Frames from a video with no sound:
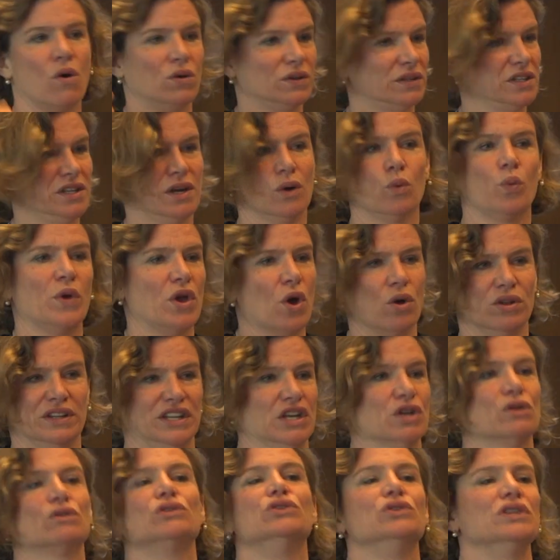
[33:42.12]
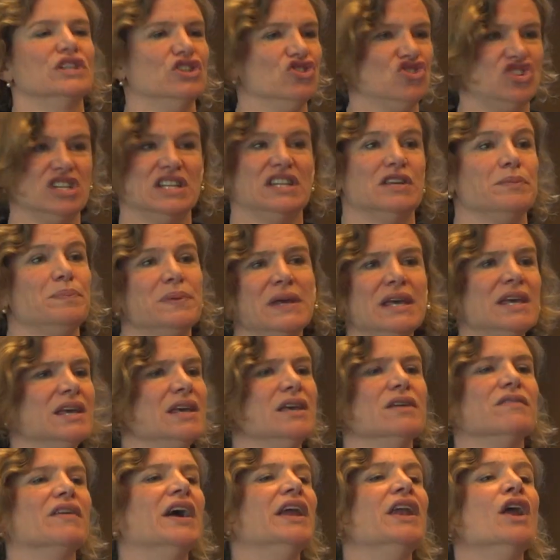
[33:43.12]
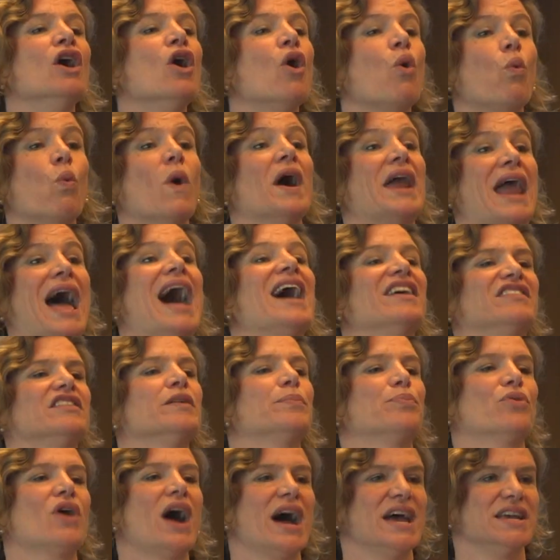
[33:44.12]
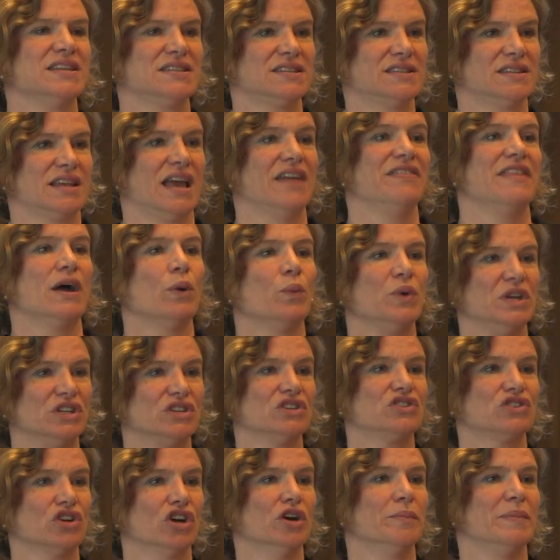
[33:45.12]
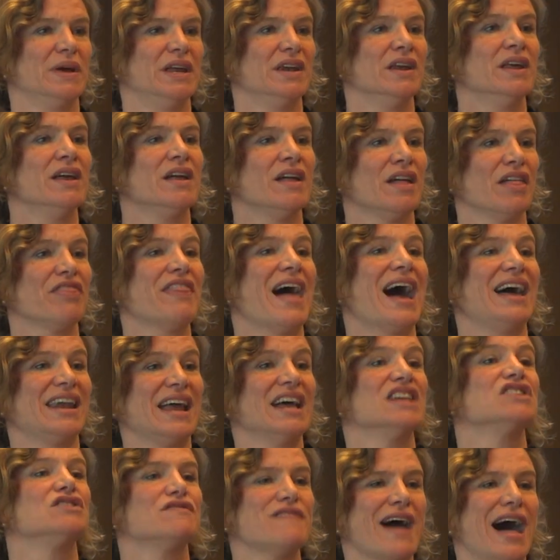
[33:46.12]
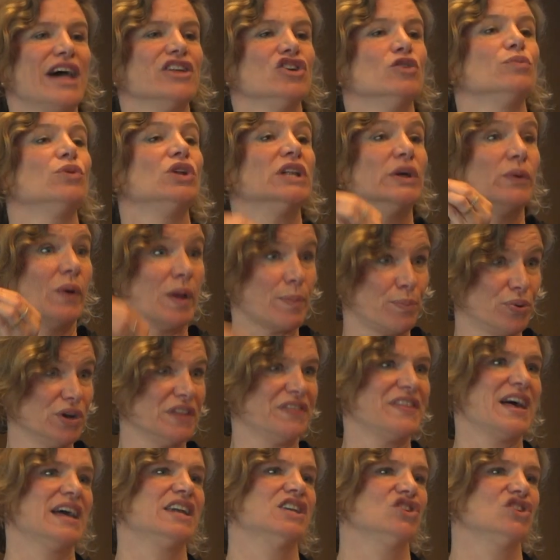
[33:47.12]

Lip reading: we only include in GDP even what has a price. And then we determine that as valuable and we put that